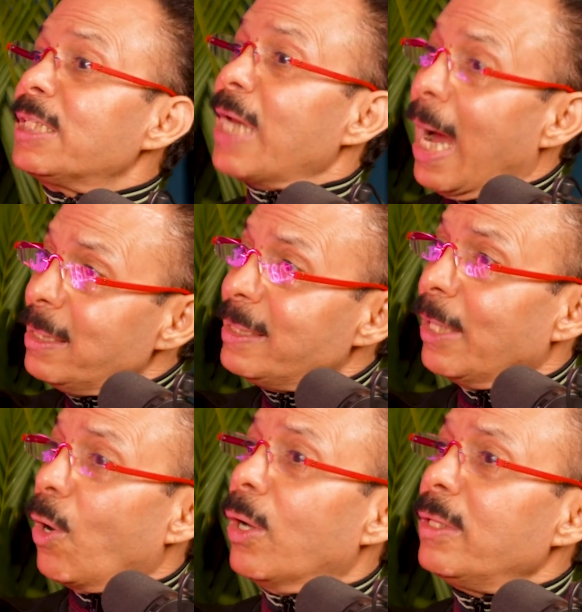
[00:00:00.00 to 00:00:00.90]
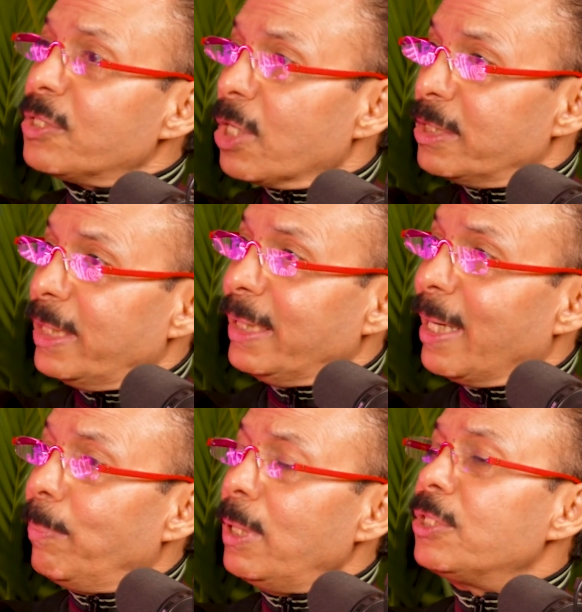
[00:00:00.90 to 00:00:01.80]
there is a chance that on the
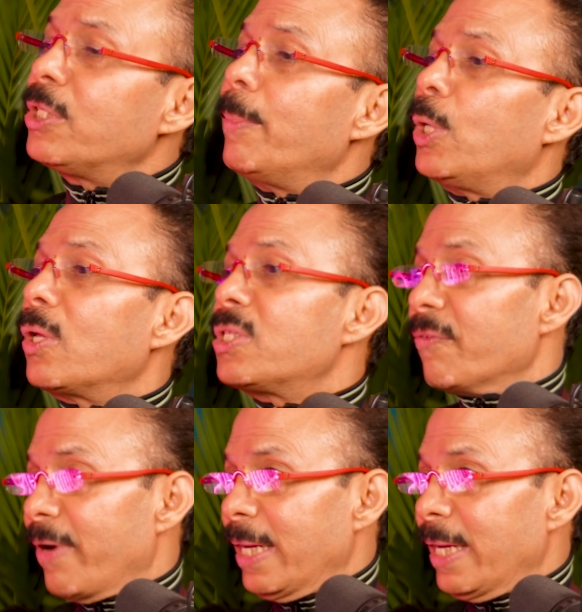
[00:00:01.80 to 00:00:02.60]
surgery table, she may not